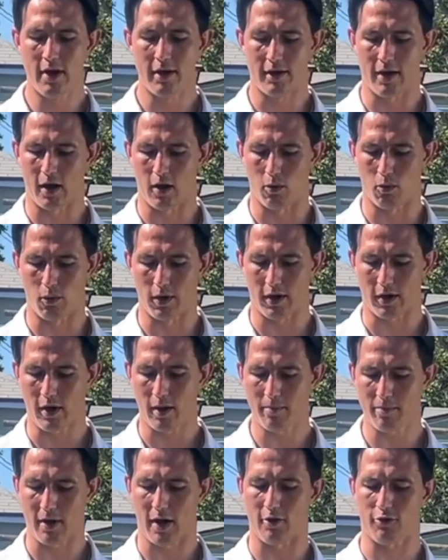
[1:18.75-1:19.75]
Now, when it
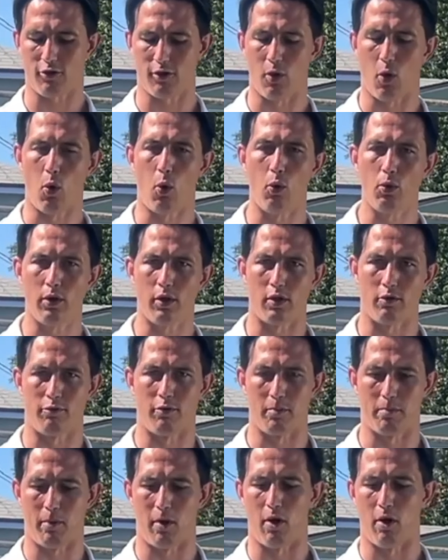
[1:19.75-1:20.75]
comes to actually holding the
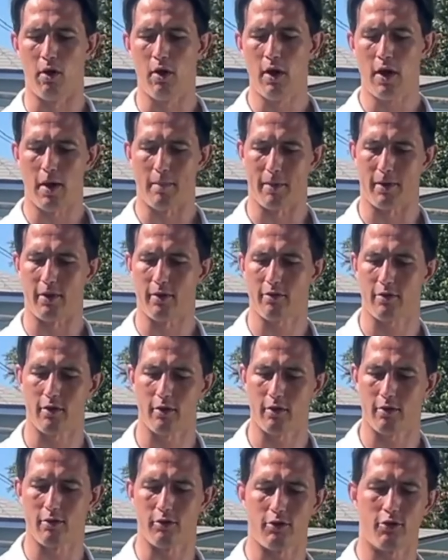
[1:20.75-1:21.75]
football, I mean, this
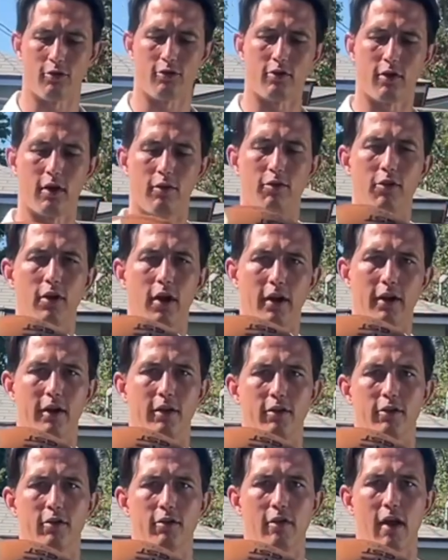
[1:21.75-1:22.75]
is, just to give you an
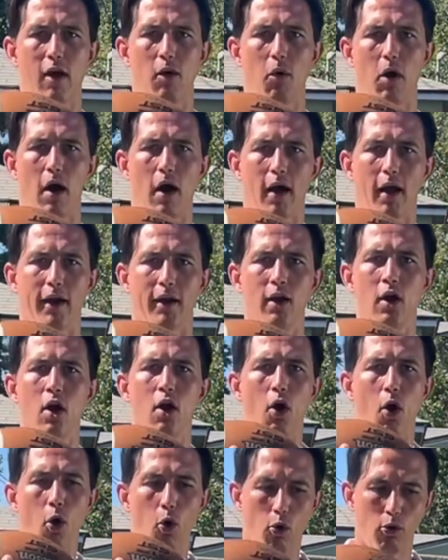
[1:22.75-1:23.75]
idea, this is how I
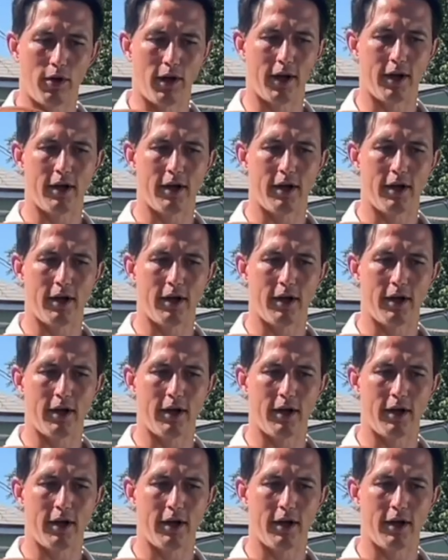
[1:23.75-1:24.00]
hold it.